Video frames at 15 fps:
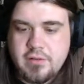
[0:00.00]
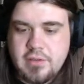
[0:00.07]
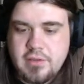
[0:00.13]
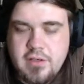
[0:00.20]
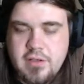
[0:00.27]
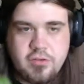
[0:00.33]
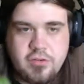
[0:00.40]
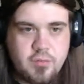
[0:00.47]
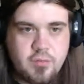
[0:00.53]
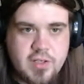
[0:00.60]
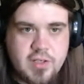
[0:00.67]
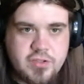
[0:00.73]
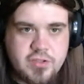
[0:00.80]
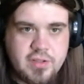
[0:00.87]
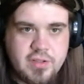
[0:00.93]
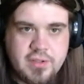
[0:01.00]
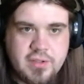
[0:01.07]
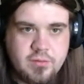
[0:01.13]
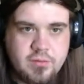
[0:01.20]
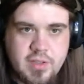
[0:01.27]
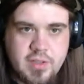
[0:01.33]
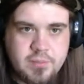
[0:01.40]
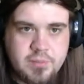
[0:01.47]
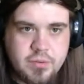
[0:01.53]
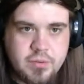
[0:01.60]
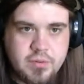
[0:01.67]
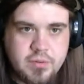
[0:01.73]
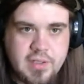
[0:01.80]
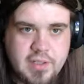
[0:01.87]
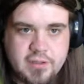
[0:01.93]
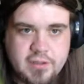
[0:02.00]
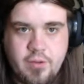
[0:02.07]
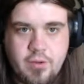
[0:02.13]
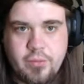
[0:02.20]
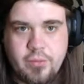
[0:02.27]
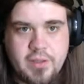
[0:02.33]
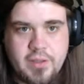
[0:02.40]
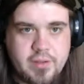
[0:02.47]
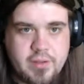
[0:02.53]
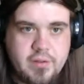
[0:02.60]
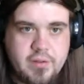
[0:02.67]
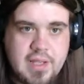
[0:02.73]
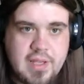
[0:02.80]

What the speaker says: I usually watch it like when I'm bored, like the whole thing